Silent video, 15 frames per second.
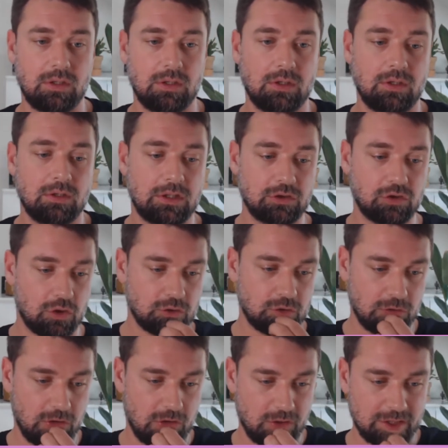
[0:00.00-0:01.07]
There's also
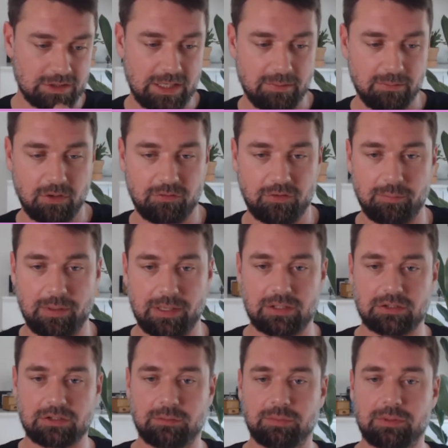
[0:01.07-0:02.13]
another example of a
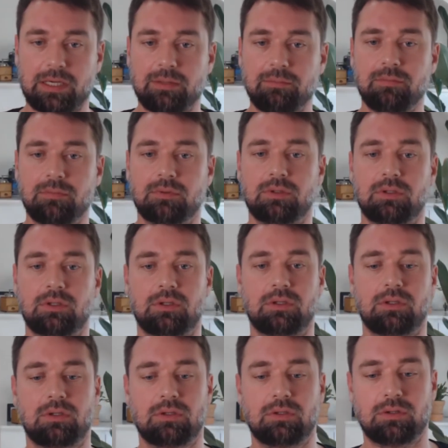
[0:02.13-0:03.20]
battleship game.
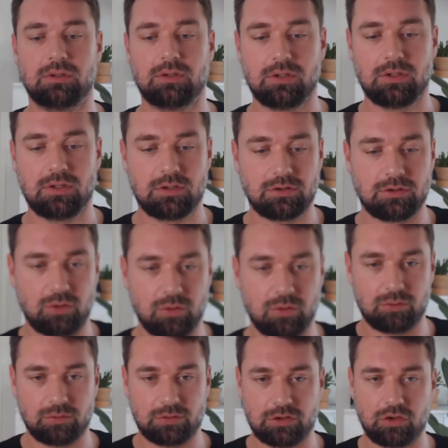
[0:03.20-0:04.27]
So
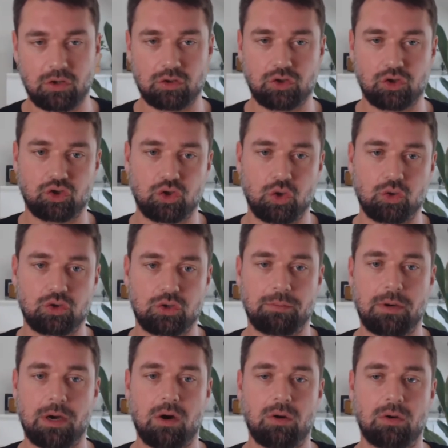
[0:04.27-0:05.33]
also shows the
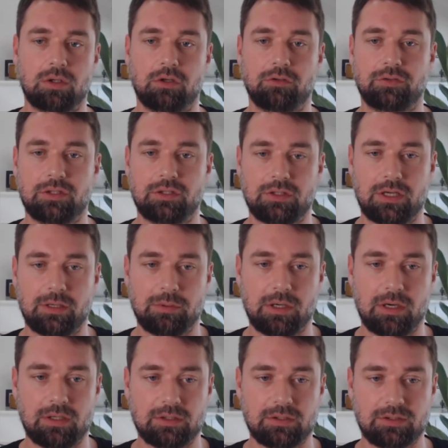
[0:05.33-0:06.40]
power of these
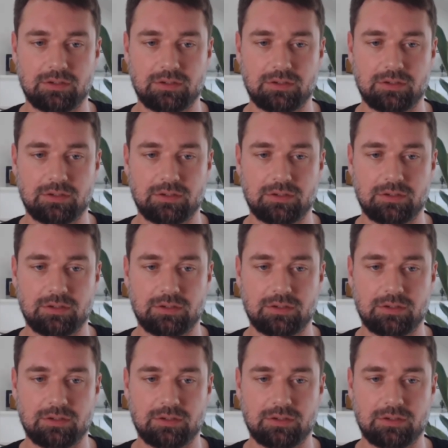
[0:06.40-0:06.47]
APIs.